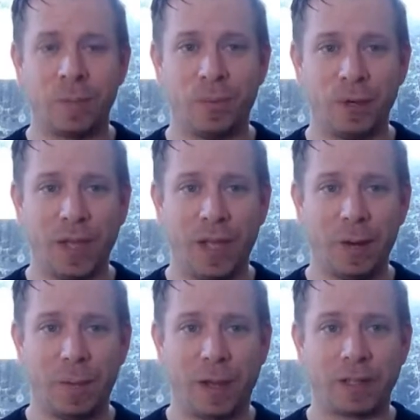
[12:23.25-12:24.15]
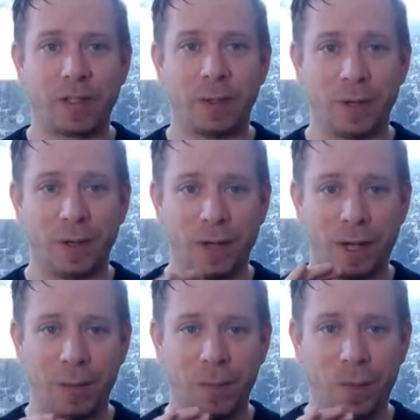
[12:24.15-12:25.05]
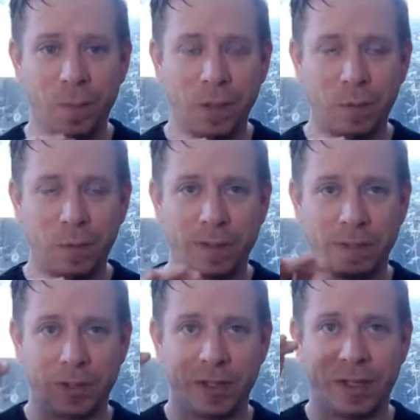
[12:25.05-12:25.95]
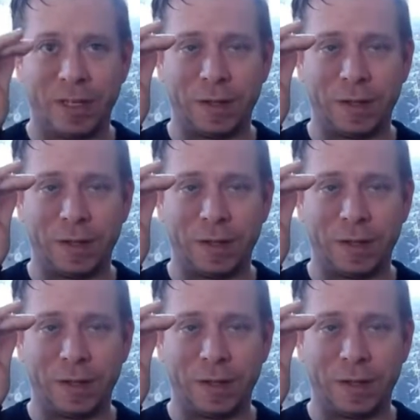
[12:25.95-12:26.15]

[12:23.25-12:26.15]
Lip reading: bring the head back to a kind of more middle position,